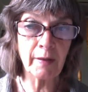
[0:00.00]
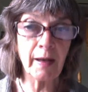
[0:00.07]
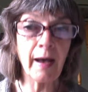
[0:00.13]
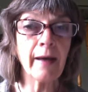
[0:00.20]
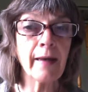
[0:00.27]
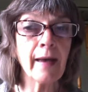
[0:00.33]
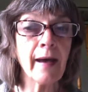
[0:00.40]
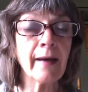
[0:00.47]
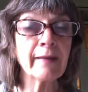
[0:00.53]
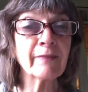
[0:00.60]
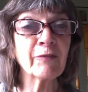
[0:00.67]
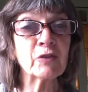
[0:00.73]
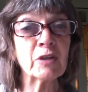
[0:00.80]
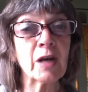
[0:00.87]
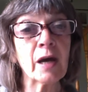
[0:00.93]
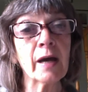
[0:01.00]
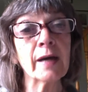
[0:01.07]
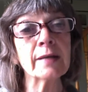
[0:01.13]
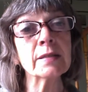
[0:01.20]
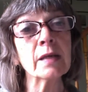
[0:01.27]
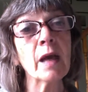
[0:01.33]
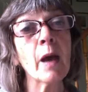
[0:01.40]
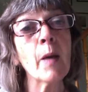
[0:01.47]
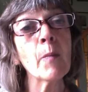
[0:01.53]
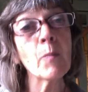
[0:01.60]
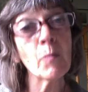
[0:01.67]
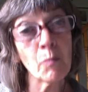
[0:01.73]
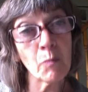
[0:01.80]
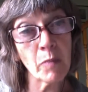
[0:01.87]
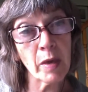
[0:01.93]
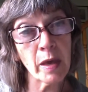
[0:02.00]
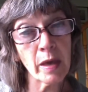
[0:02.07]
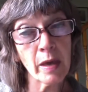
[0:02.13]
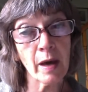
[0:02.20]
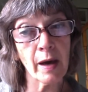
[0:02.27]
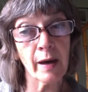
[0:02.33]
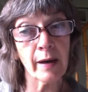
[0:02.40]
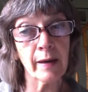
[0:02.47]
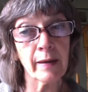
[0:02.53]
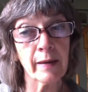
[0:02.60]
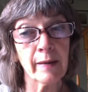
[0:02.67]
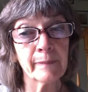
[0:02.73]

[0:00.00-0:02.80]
I have to ask, may I?